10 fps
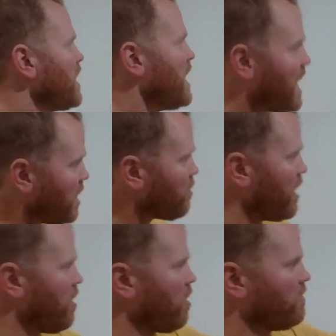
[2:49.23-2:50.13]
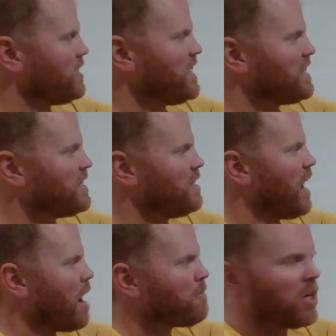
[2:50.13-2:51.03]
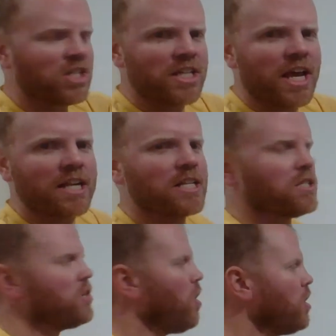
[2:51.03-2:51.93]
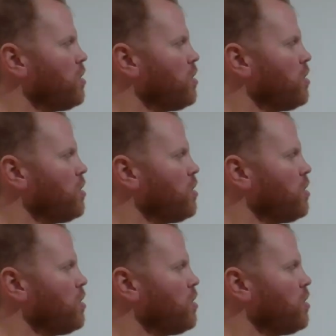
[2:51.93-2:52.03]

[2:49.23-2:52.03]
to integrate R of t to see how much sand has gone